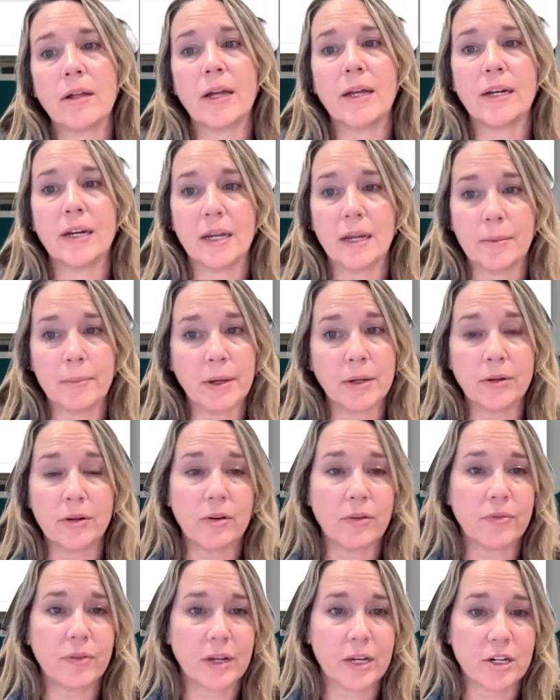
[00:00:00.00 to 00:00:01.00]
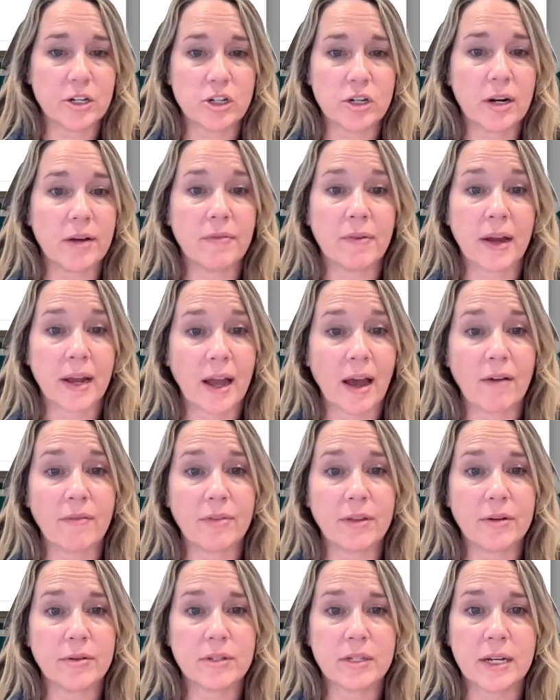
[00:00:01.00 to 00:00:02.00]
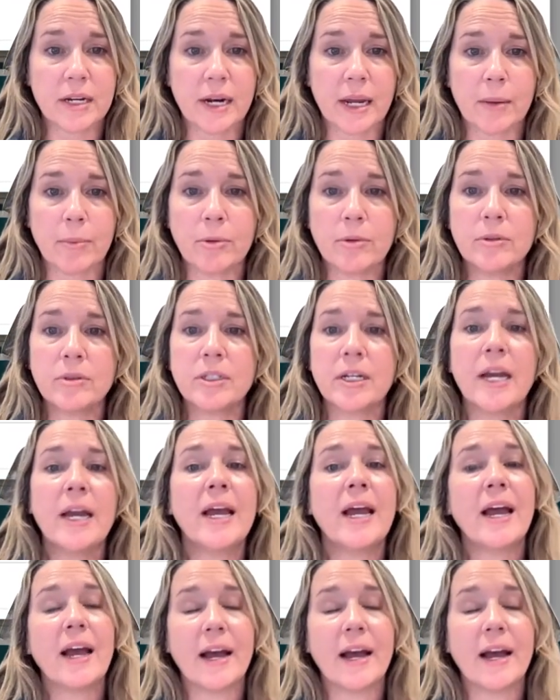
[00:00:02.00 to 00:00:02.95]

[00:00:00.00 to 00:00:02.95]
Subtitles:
an email notification if I have those enabled,